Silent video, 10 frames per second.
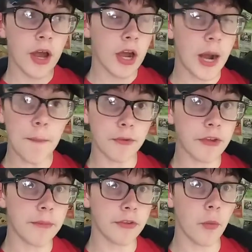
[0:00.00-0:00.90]
A couple
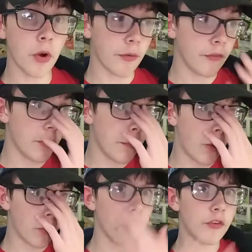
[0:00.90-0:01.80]
times I will review them. I
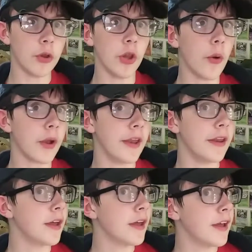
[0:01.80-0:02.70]
will review
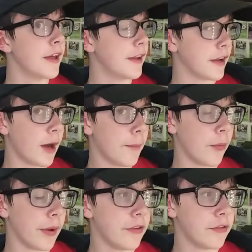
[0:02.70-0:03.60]
Logan in a couple
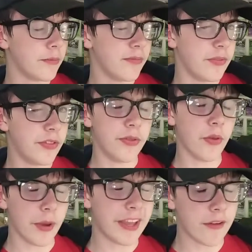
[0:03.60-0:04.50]
weeks,
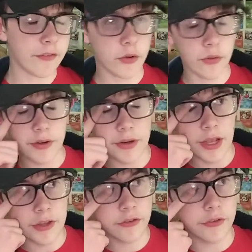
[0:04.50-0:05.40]
the week after
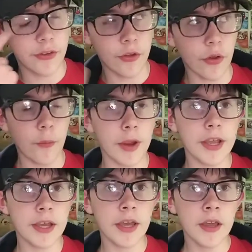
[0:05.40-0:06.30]
next, no, the
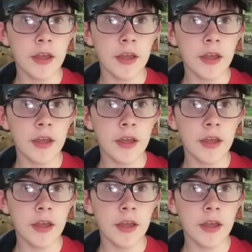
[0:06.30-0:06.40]
week